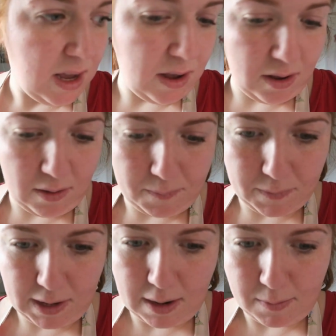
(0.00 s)

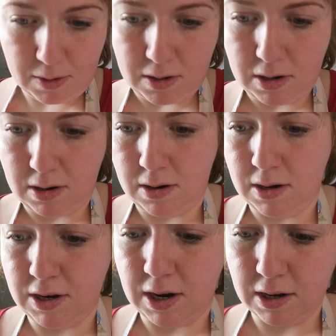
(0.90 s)
almond
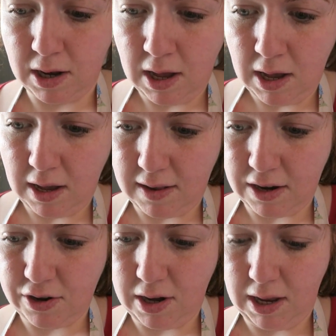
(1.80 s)
tart. It's
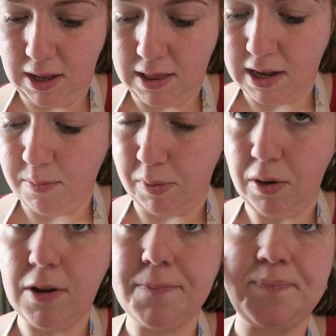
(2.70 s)
actually in that
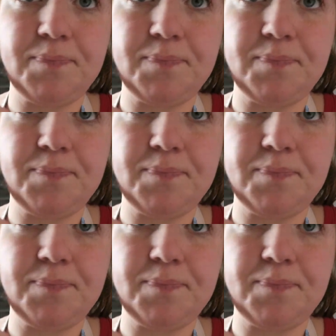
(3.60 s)
book.